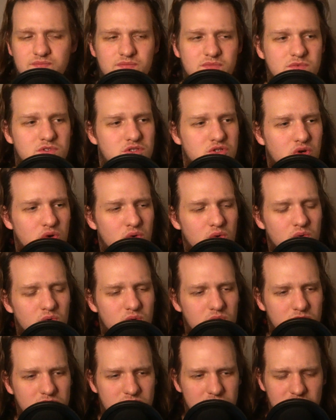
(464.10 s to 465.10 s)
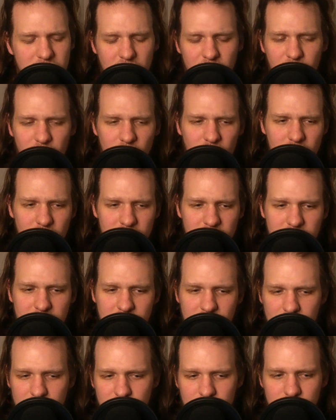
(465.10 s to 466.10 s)
school and stuff will only
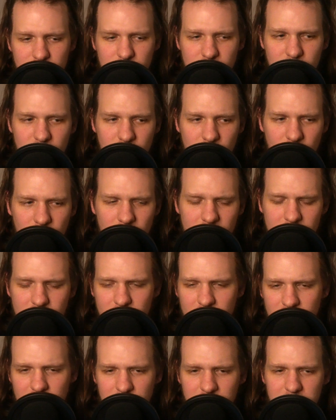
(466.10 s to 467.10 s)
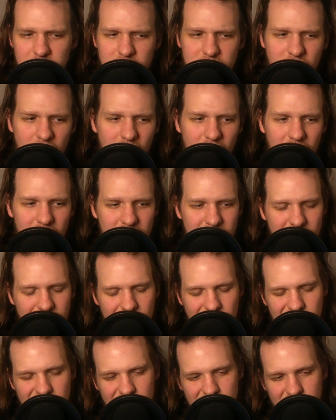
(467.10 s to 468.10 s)
teach you what you need to be taught, and
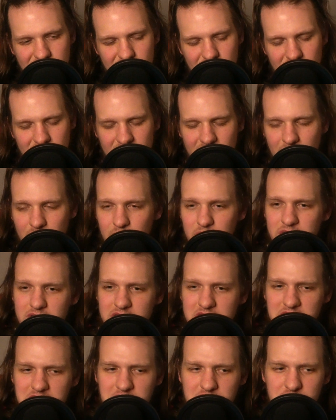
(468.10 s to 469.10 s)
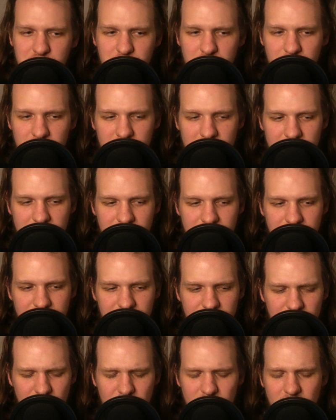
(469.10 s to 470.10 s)
they'll teach you what they want to teach you, but
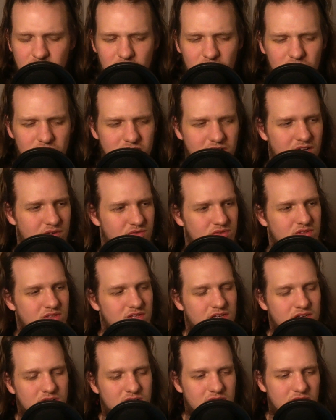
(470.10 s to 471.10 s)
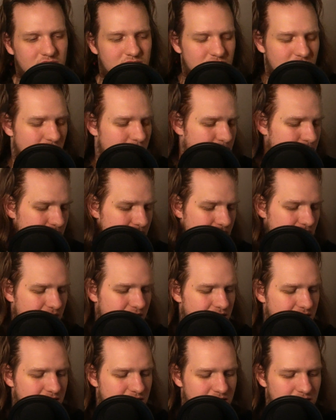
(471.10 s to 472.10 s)
you can learn everything on the internet, but
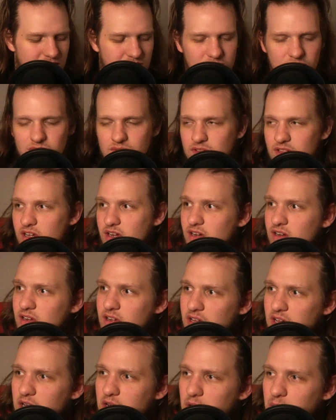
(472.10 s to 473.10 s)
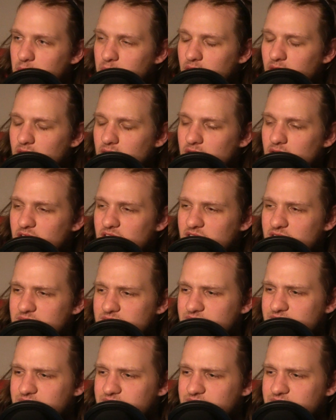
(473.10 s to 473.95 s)
that's neither here nor there. But